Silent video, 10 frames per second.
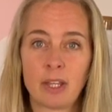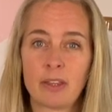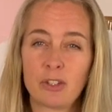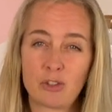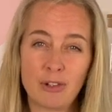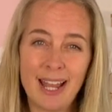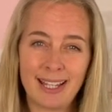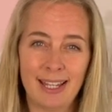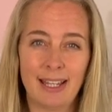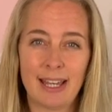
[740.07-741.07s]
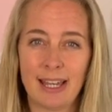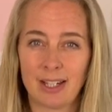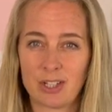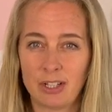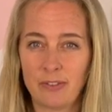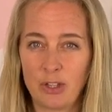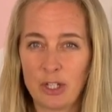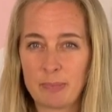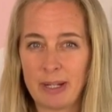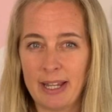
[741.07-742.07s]
The dragging action of
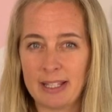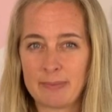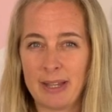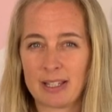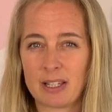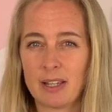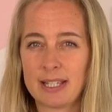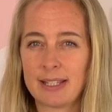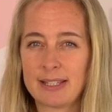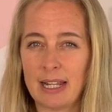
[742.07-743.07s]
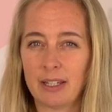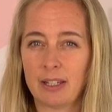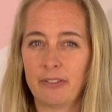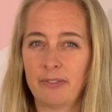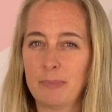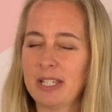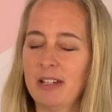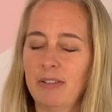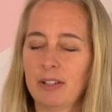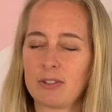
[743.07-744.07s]
those blades makes cutting delicate
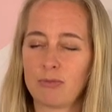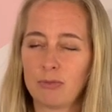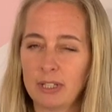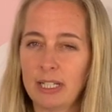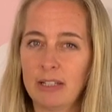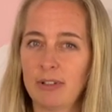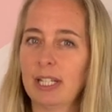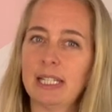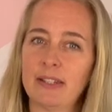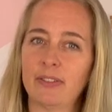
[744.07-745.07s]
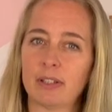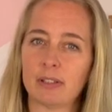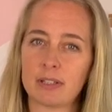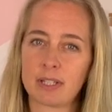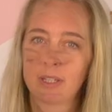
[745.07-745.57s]
materials really, really difficult.